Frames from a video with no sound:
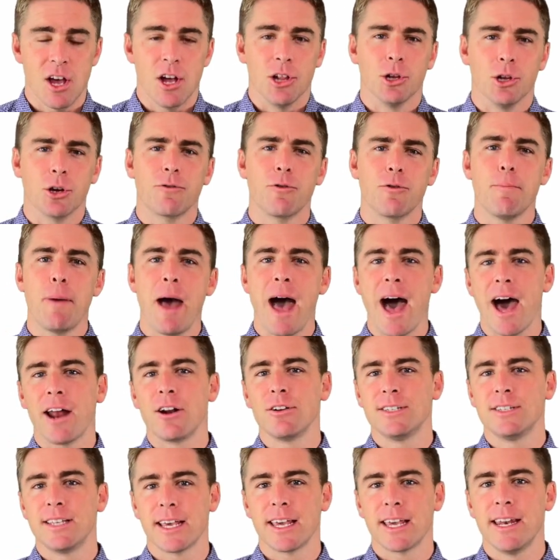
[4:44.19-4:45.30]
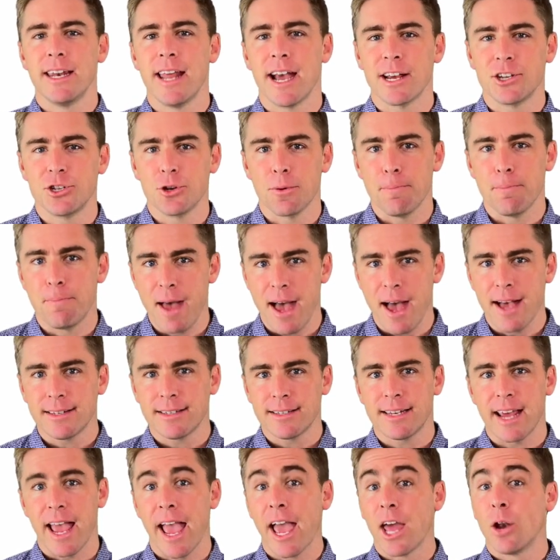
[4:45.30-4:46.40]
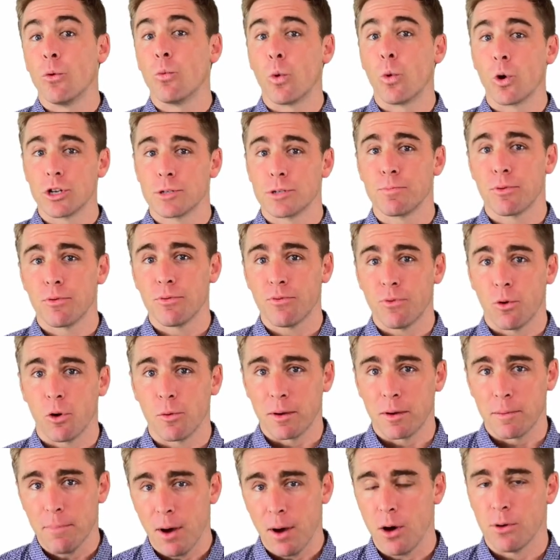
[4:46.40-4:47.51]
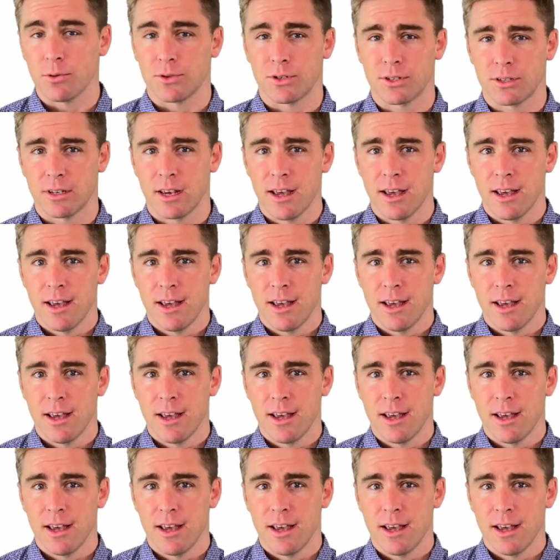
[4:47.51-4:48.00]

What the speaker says: Look for patterns that connect your best and worst performing posts.